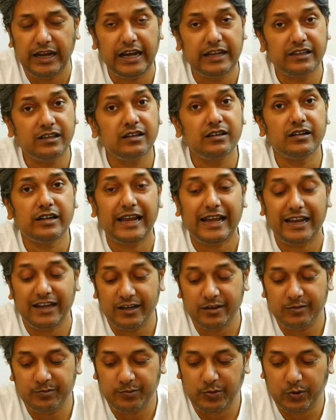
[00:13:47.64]
Edgar
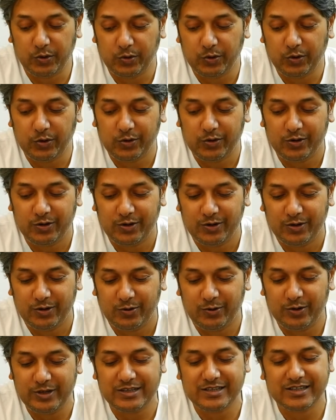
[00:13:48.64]
Allan Poe,
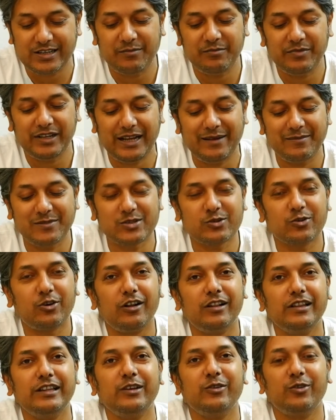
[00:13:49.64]
who is sometimes
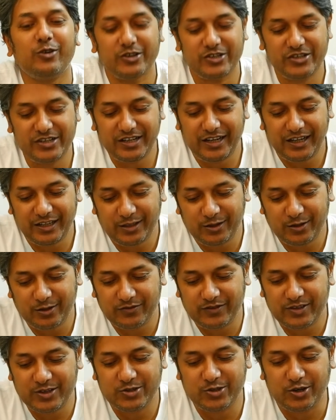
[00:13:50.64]
called the originator
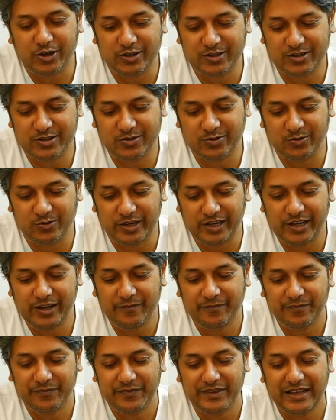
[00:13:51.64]
of the short
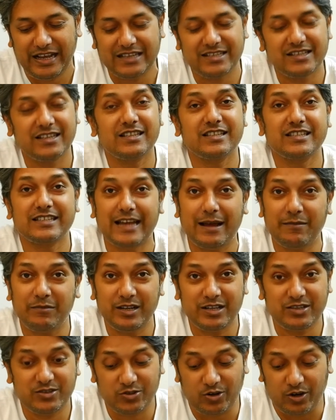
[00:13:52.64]
story as an
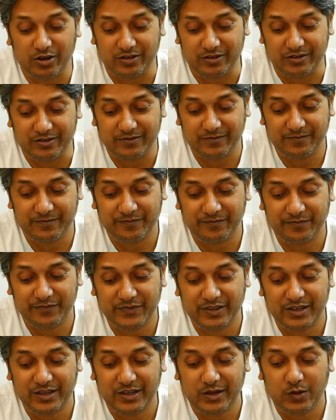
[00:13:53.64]
established genre,
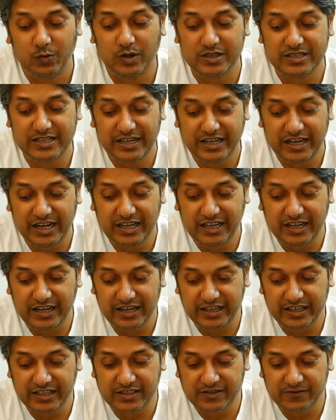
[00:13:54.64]
was at any
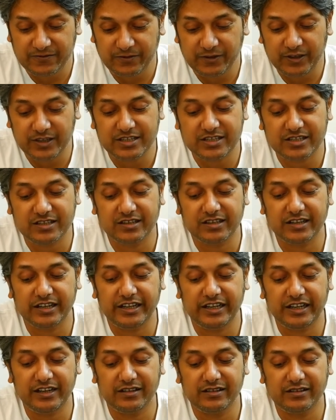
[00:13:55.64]
rate its first
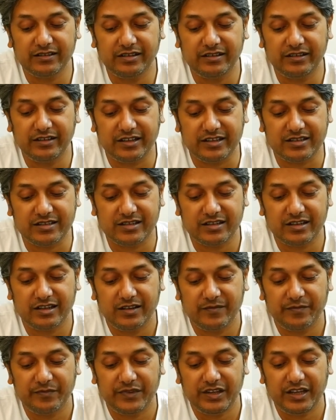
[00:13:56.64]
critical theorist.
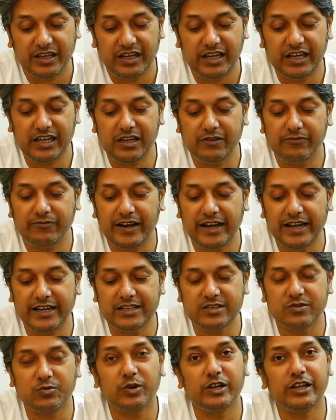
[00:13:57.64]
He
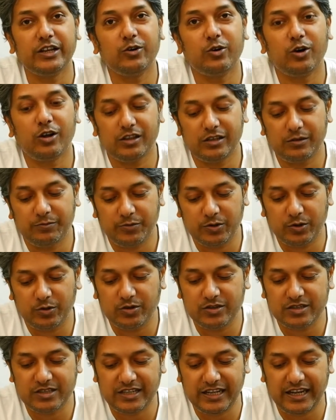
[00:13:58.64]
defines what he called the
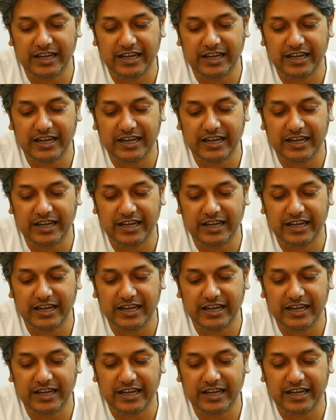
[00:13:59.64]
prose